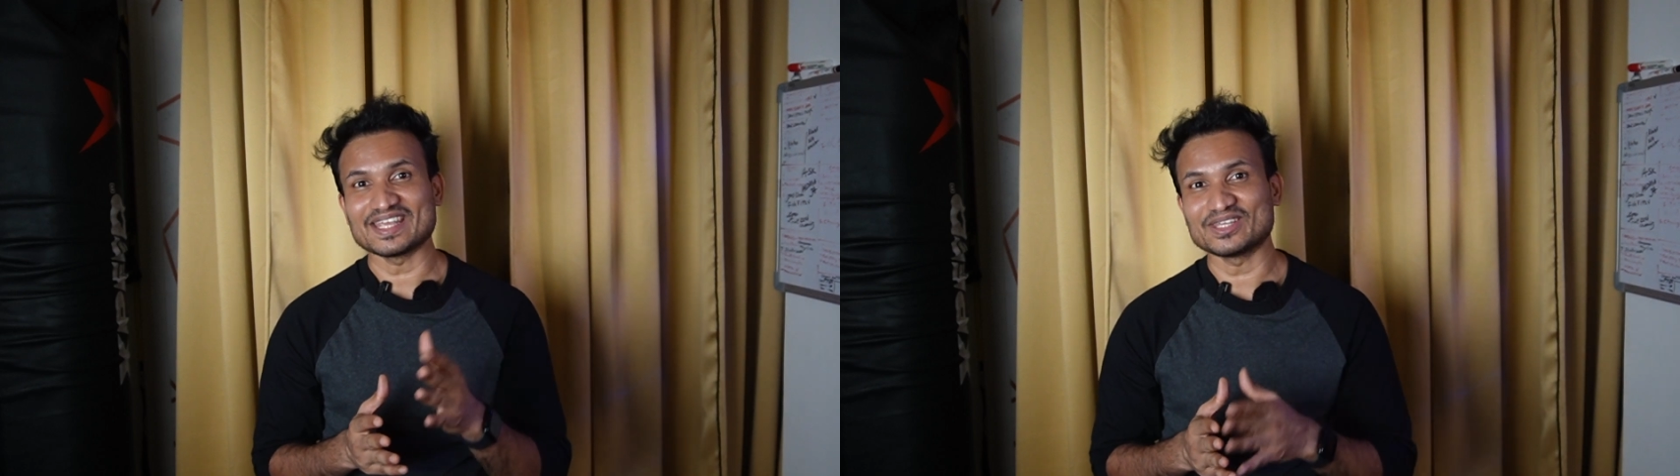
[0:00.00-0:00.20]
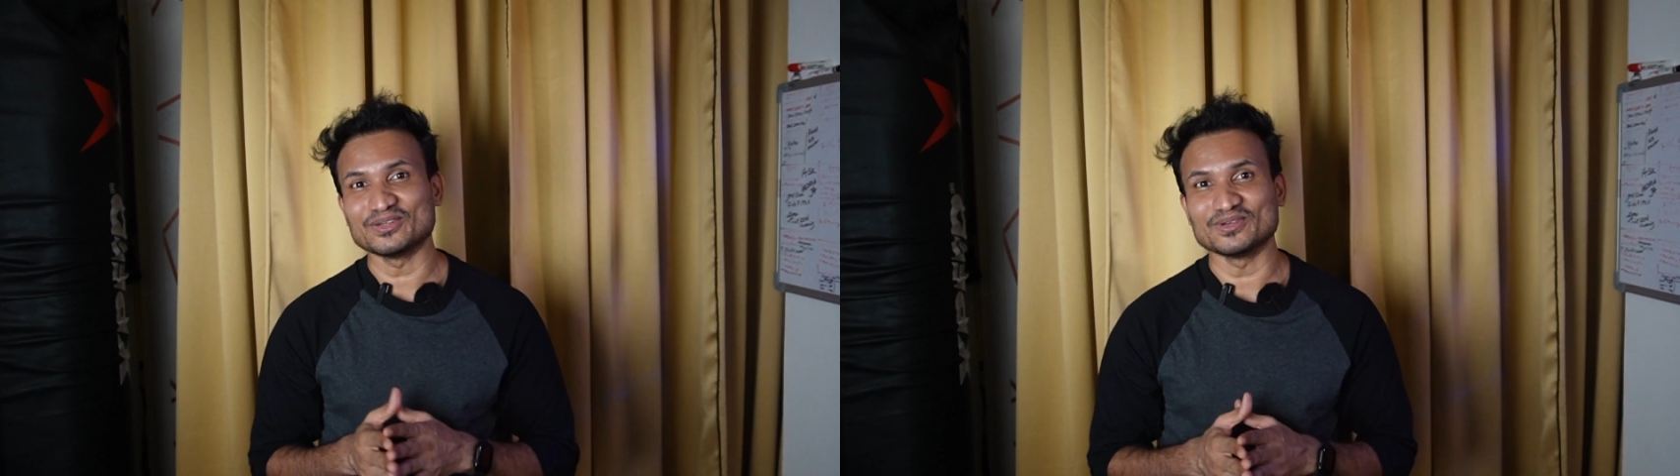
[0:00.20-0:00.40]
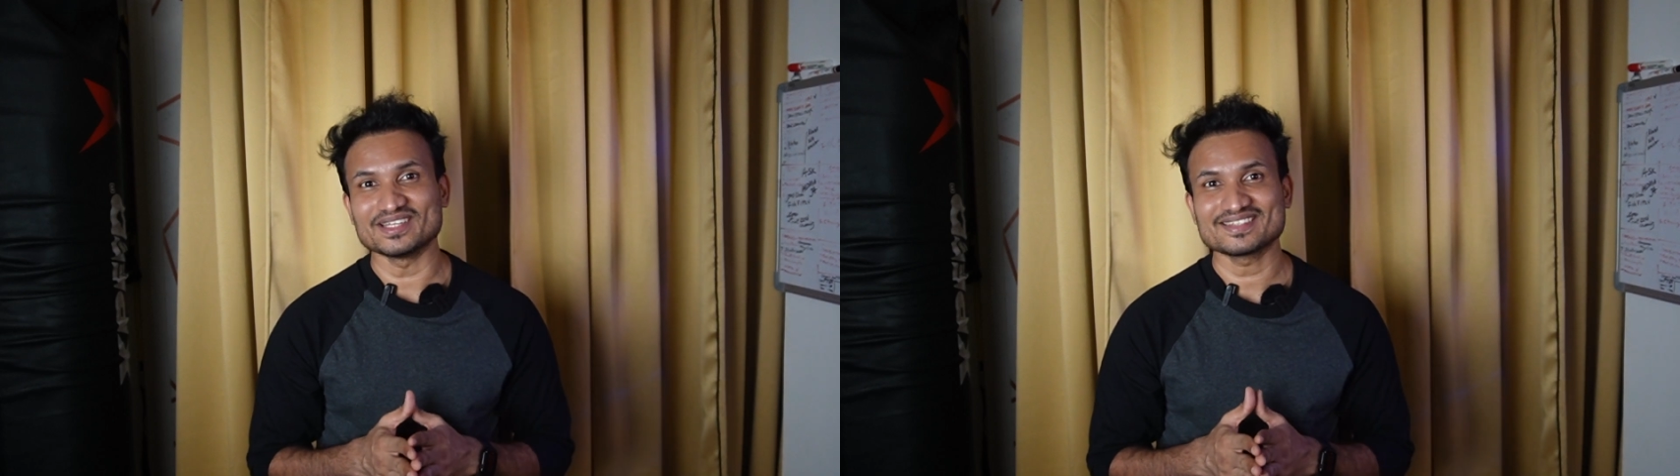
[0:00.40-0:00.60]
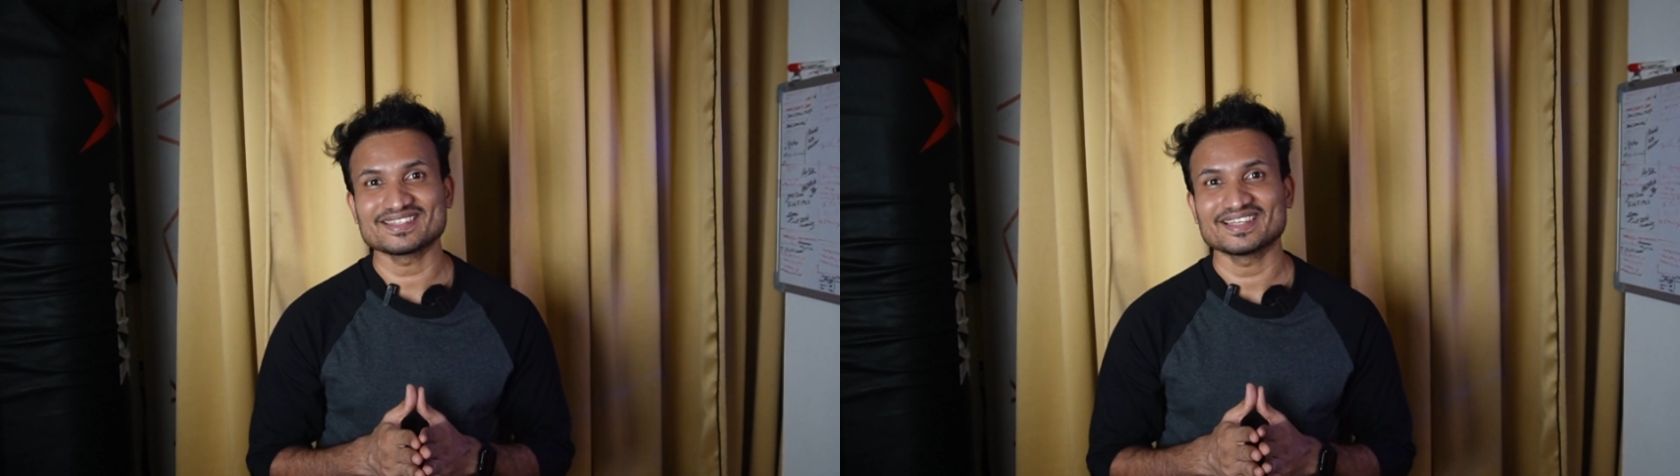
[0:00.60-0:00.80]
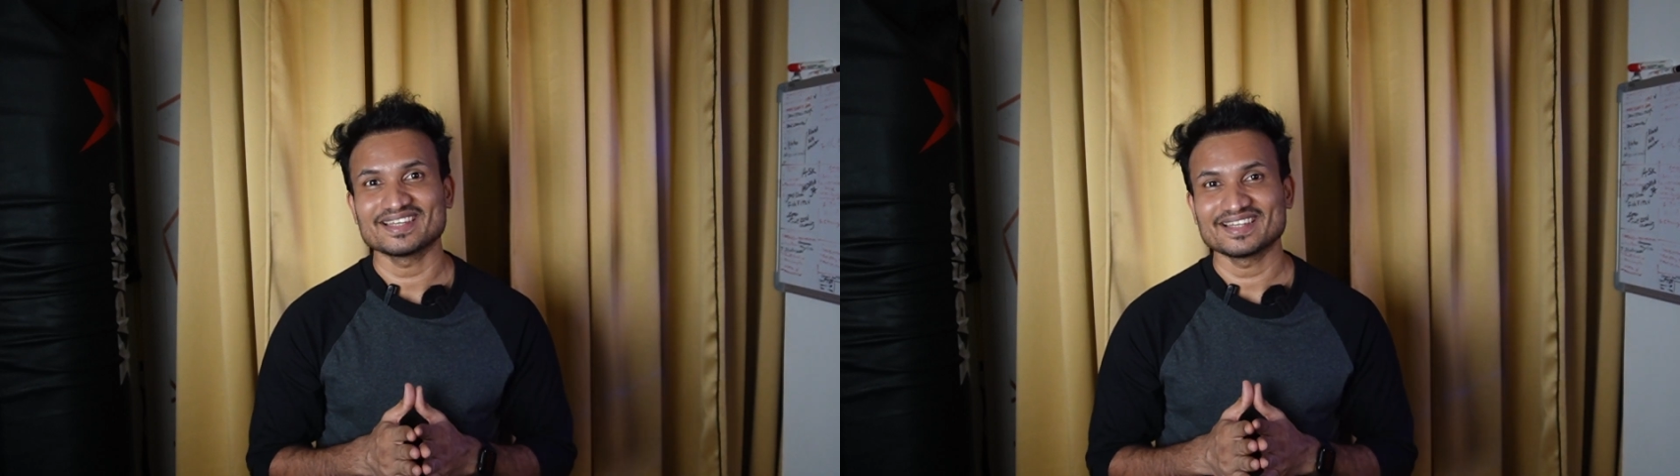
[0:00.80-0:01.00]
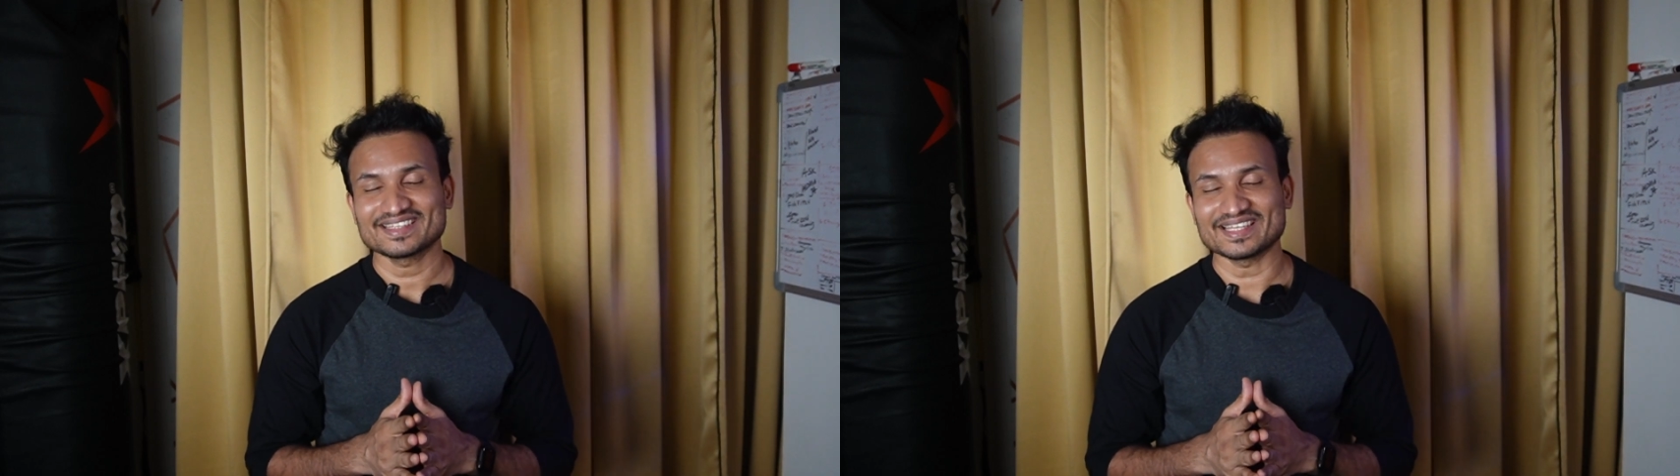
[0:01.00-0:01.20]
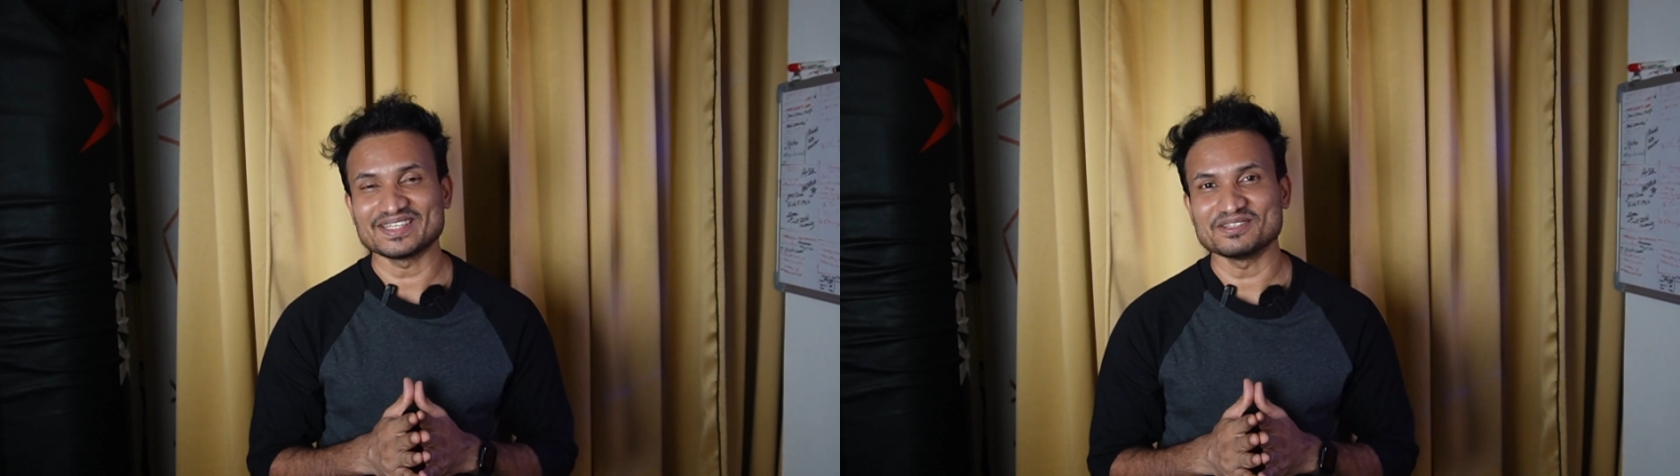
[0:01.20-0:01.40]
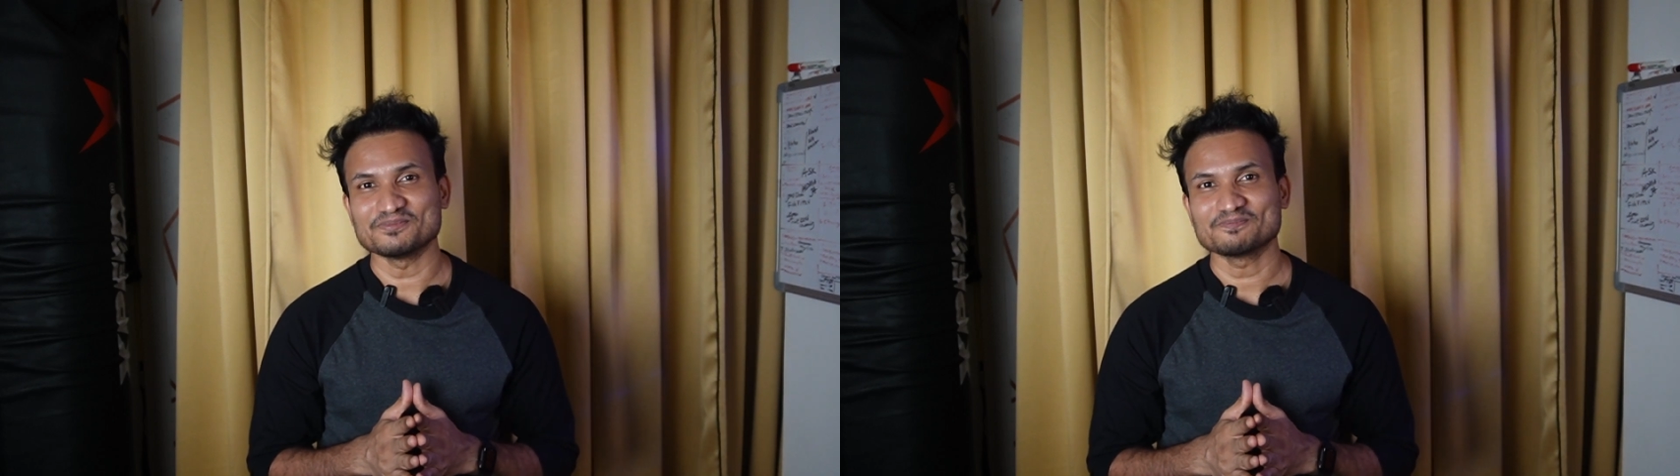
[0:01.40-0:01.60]
curious.
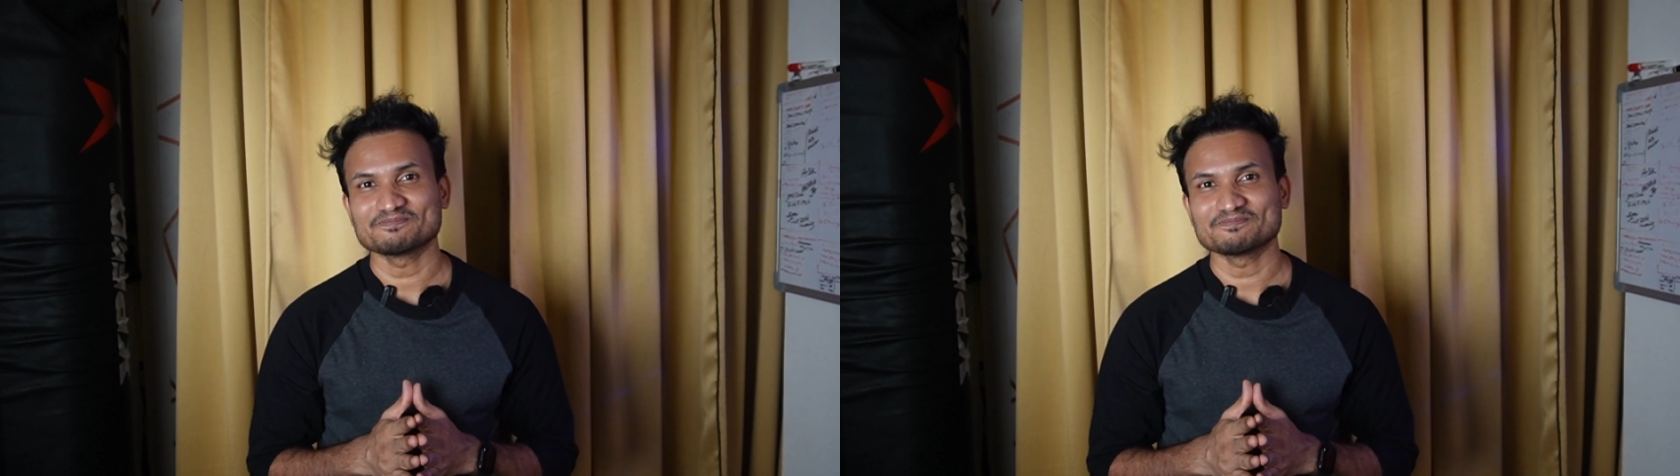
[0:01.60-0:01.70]
Thank you.